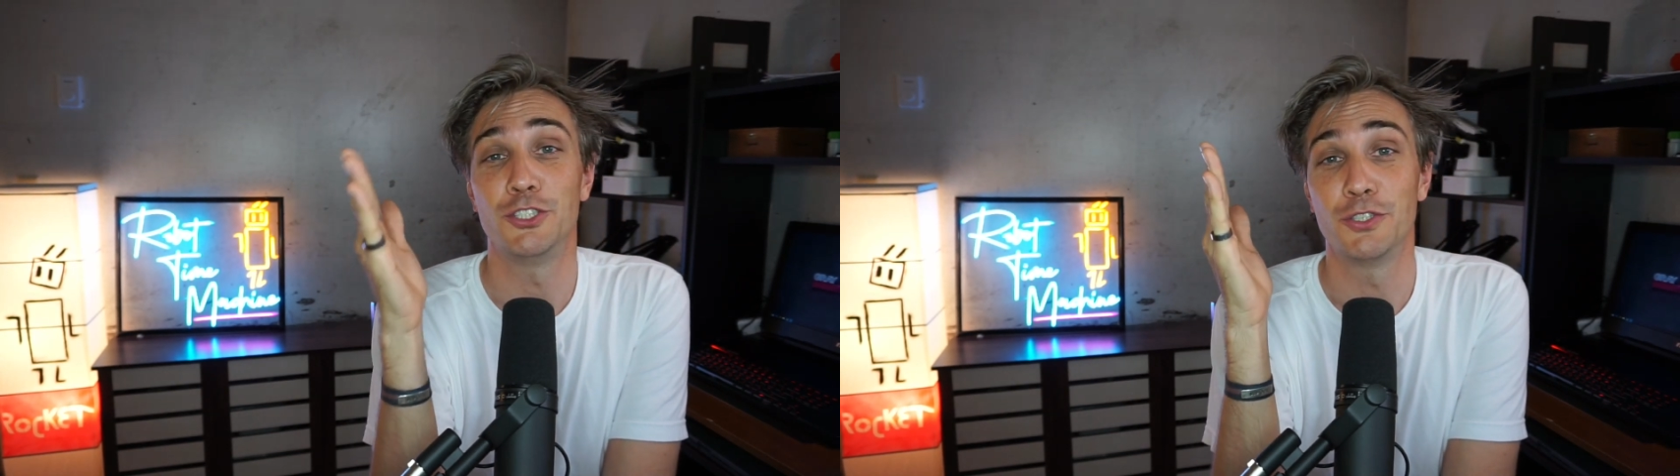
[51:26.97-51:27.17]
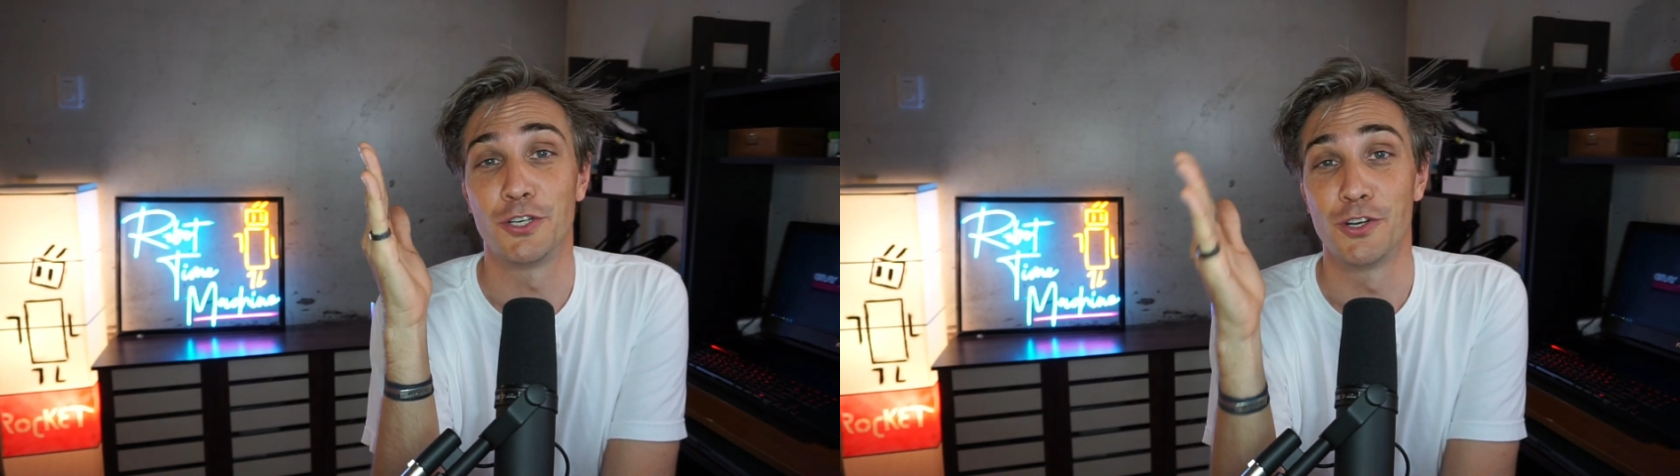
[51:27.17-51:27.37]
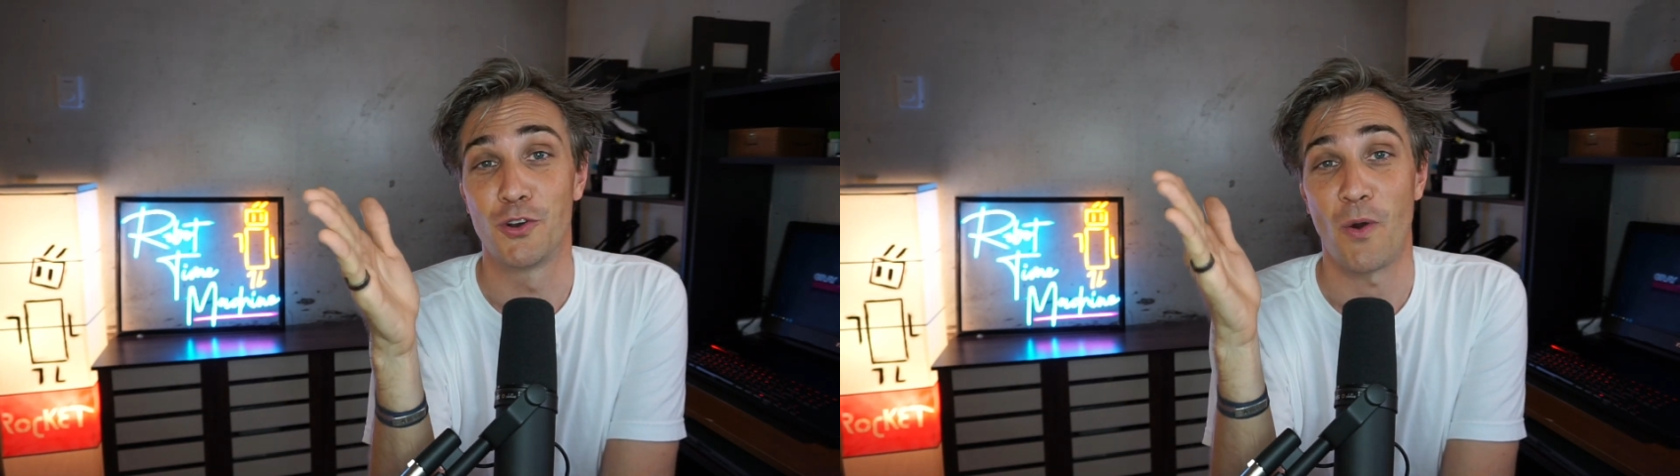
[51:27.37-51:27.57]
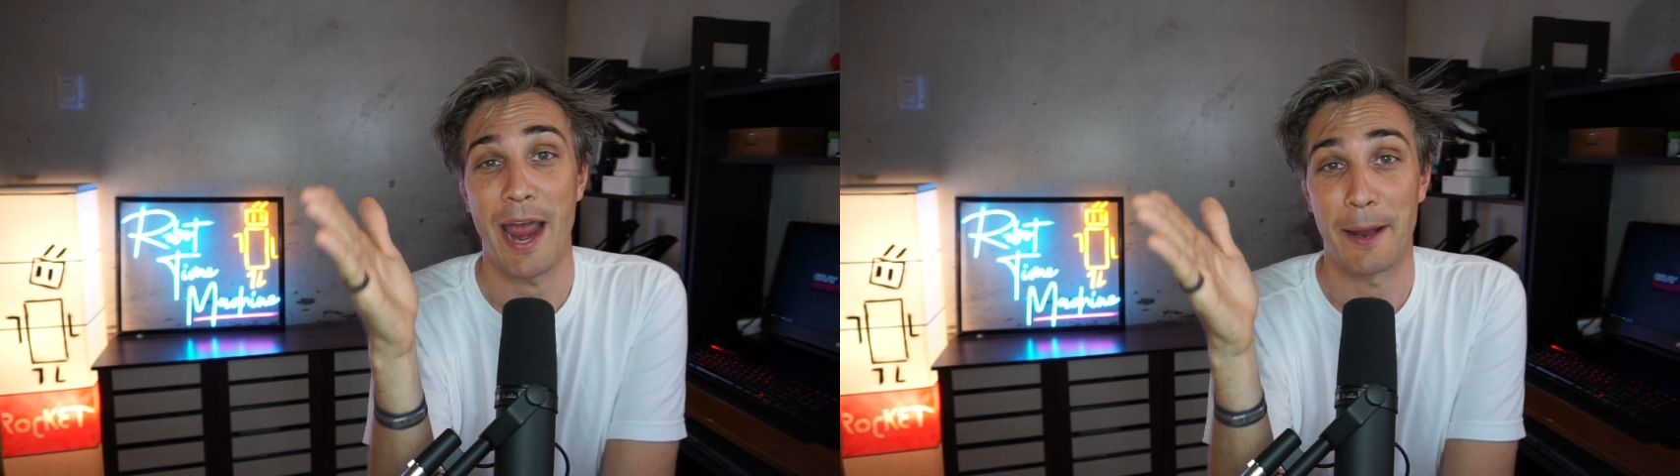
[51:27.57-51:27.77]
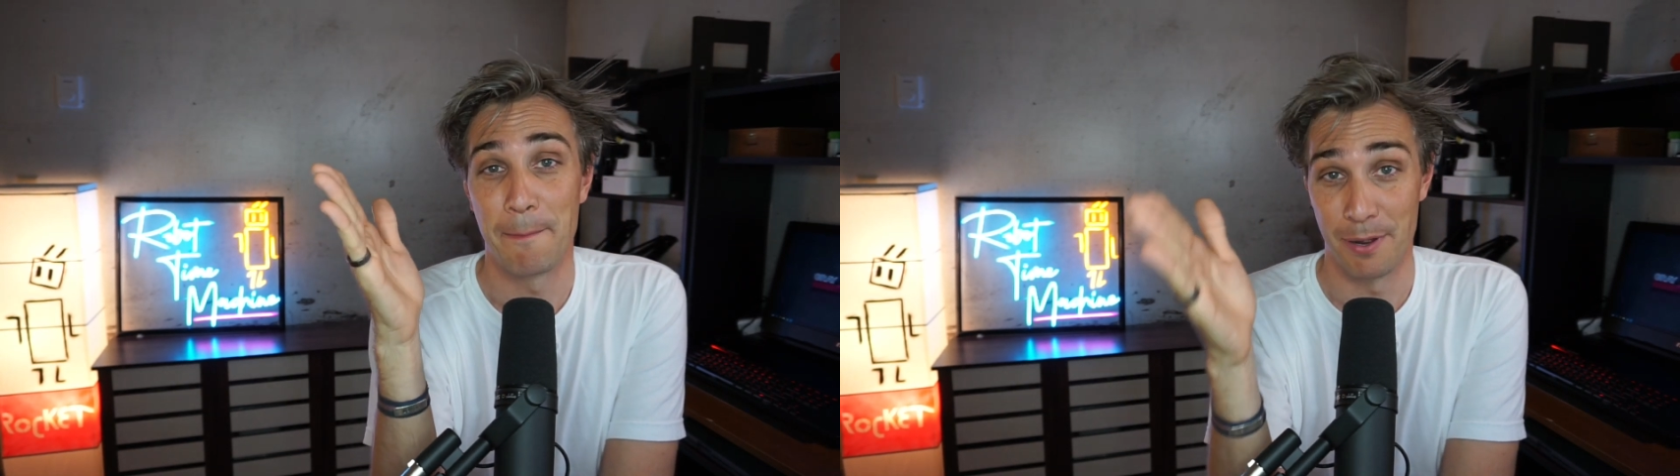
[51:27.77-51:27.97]
you can
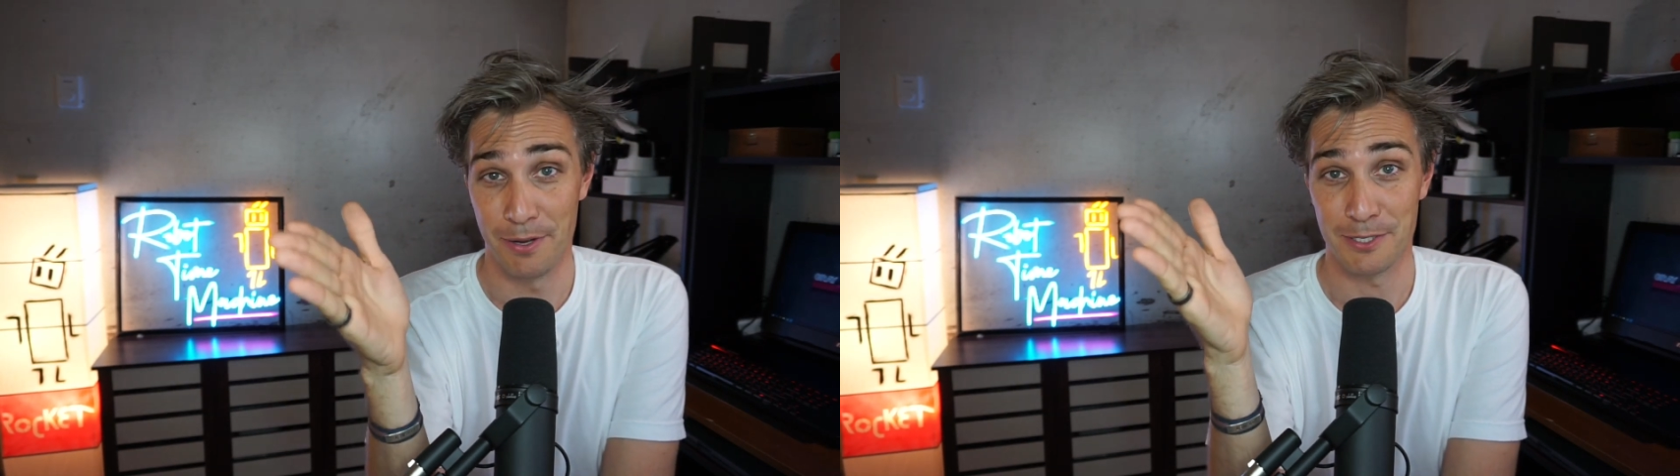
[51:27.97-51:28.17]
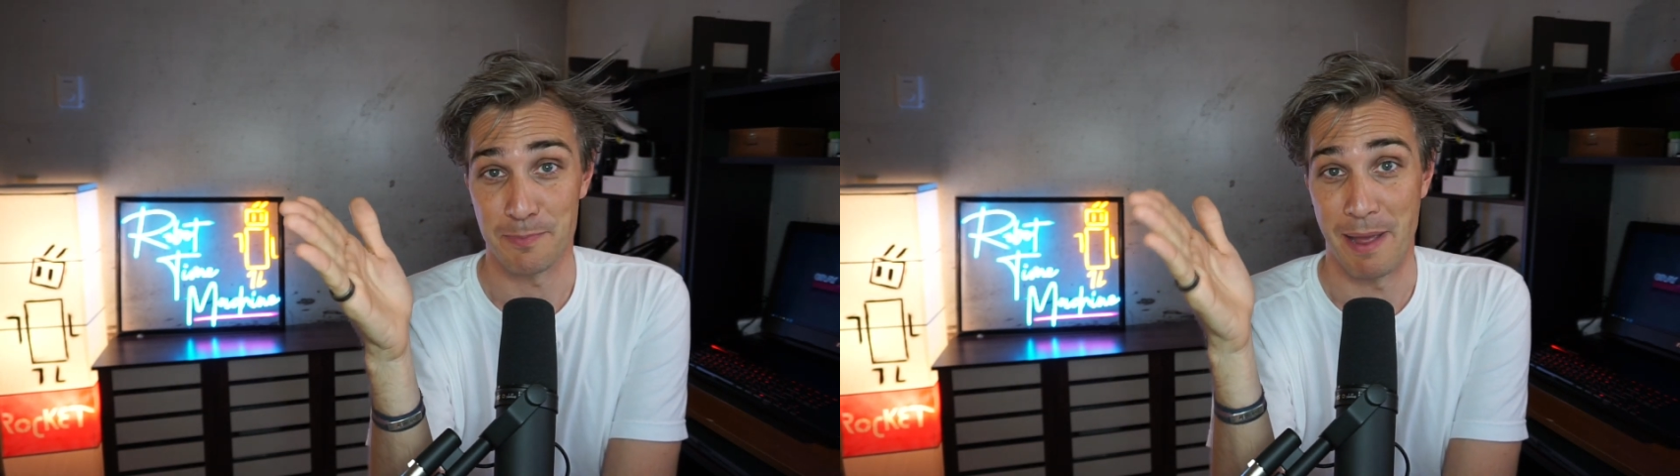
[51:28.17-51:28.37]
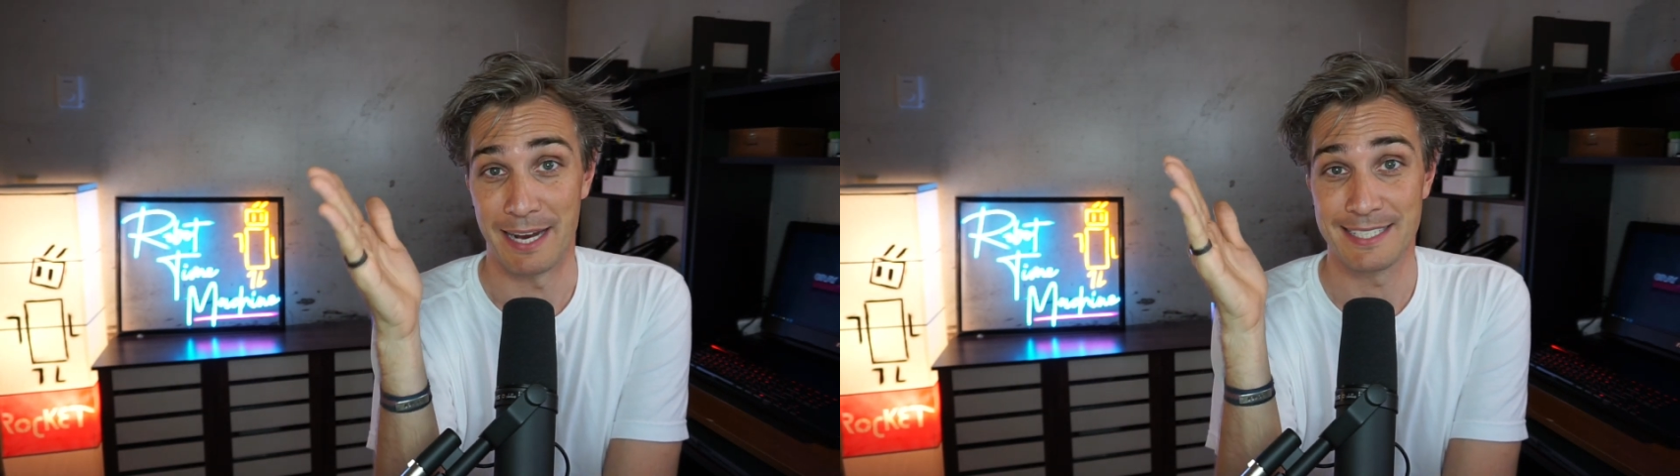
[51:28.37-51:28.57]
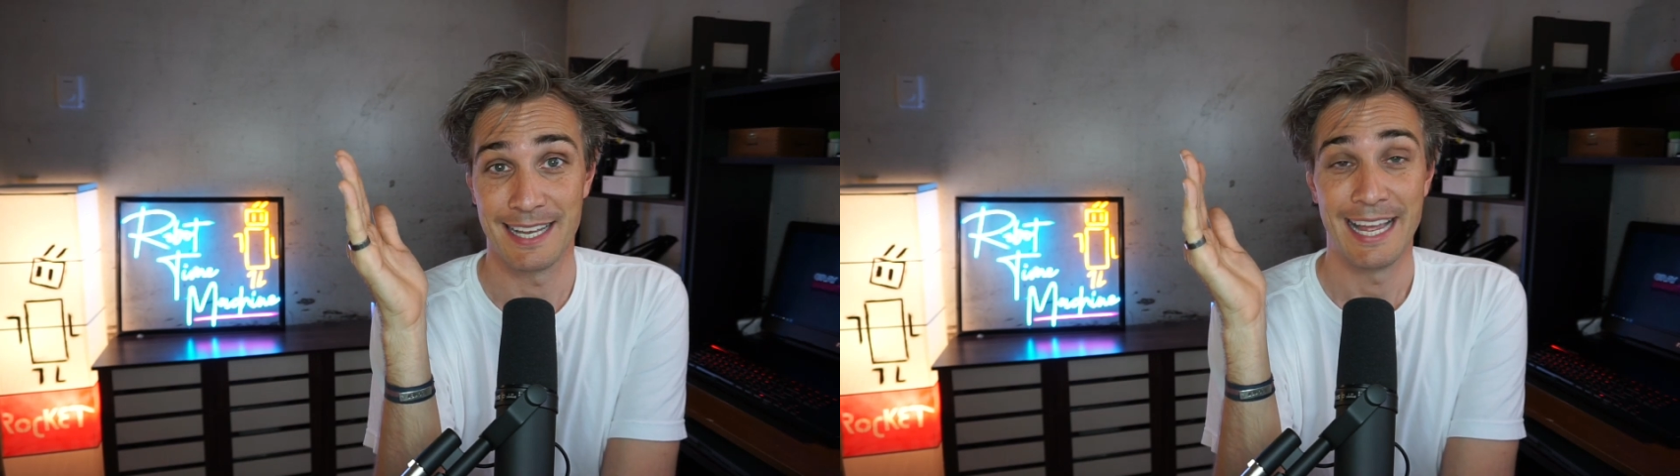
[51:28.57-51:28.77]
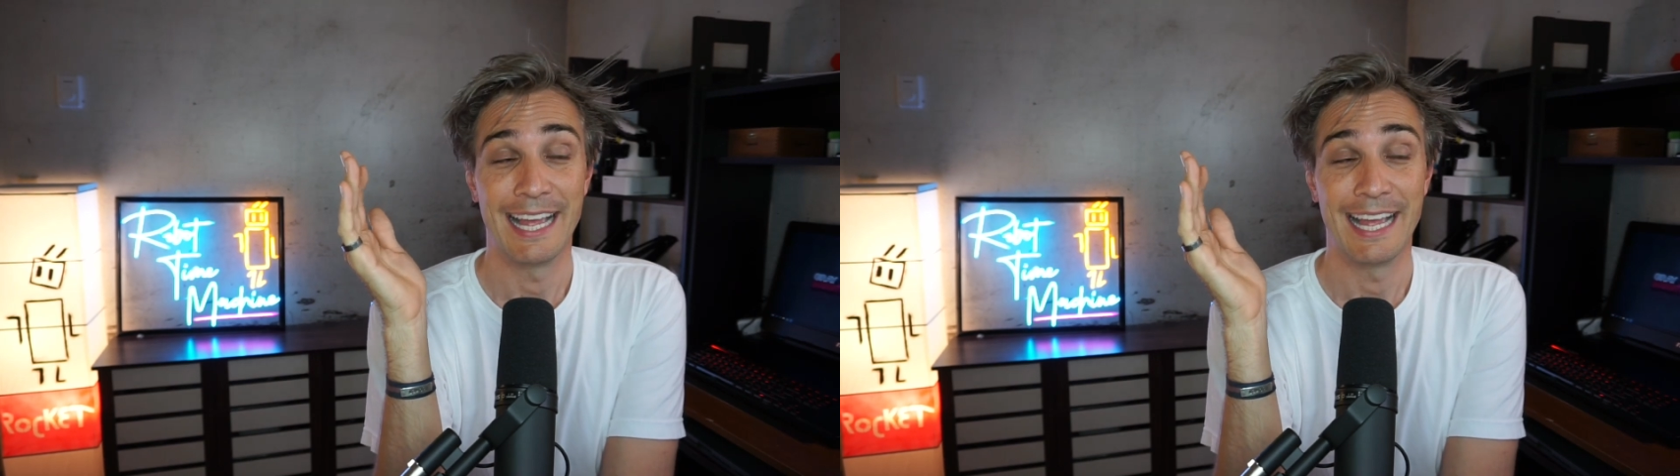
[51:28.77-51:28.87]
crack Perspex